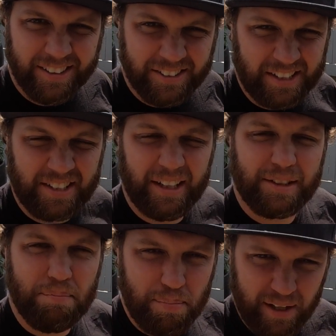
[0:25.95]
So that's the next
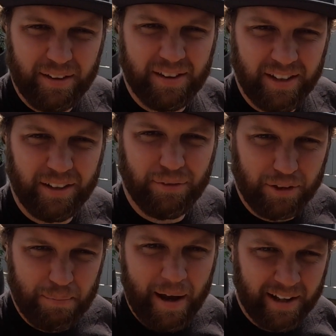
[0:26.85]
big thing for
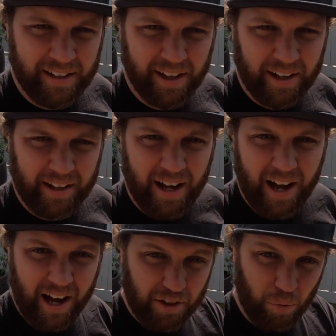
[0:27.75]
the backyard.
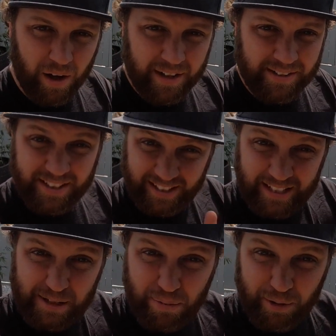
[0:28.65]
Otherwise,
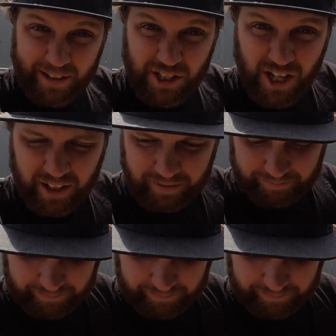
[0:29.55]
it's pretty much done.